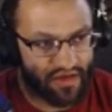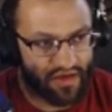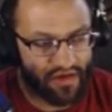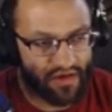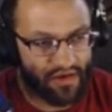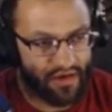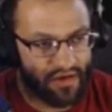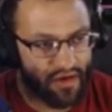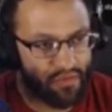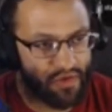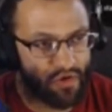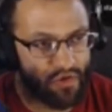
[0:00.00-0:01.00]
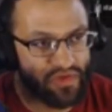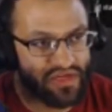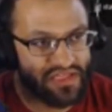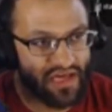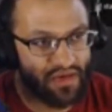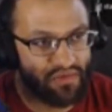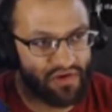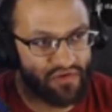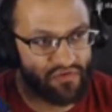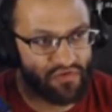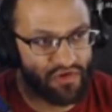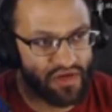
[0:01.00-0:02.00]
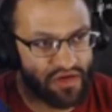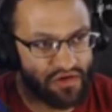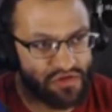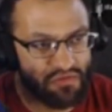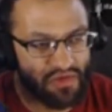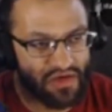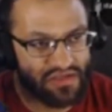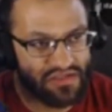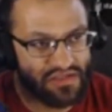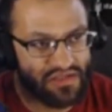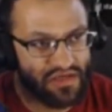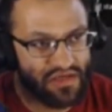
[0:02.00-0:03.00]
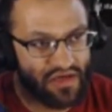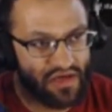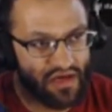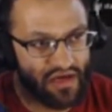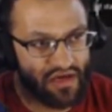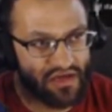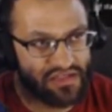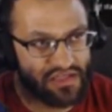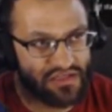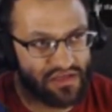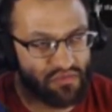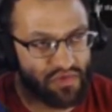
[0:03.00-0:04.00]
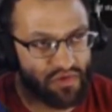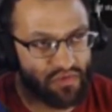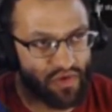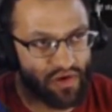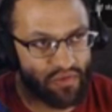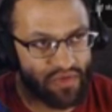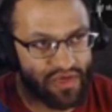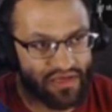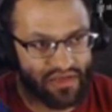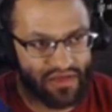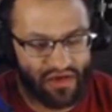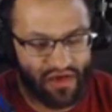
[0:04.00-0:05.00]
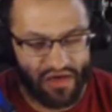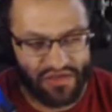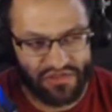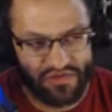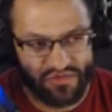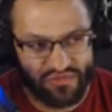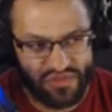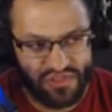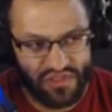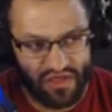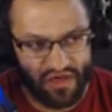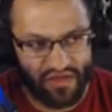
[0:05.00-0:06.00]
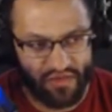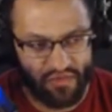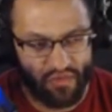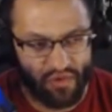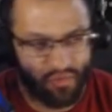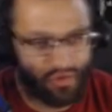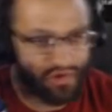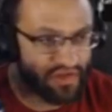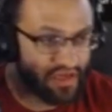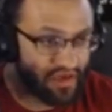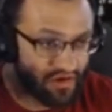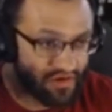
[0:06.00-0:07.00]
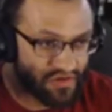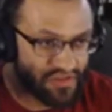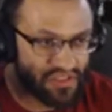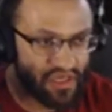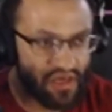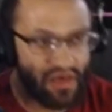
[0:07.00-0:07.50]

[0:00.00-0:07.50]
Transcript: I'm going to open a tab here for character mods, because that's going to be where we get the costumes that we want to put on the characters.